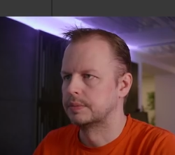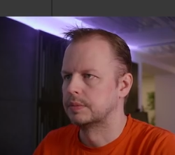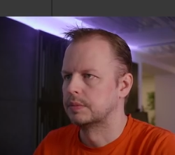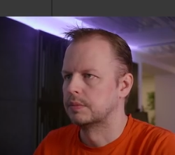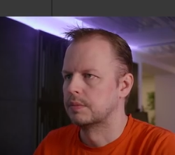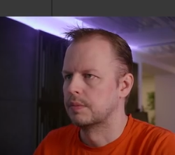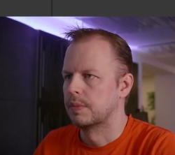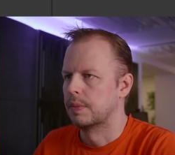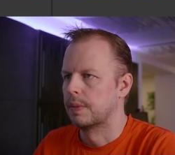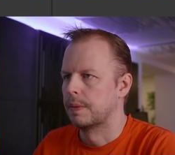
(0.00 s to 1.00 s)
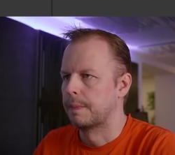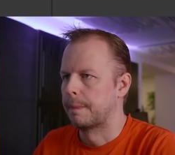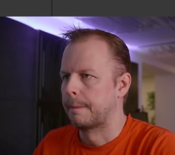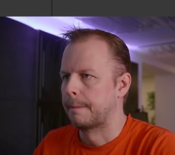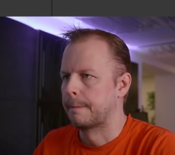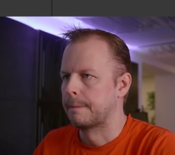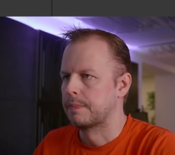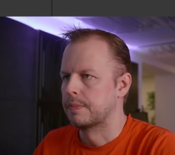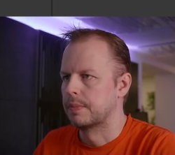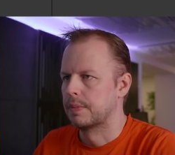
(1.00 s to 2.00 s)

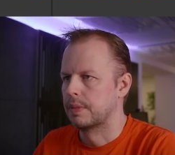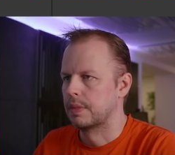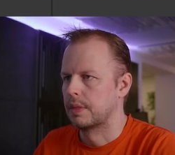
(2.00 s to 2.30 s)
[no speech]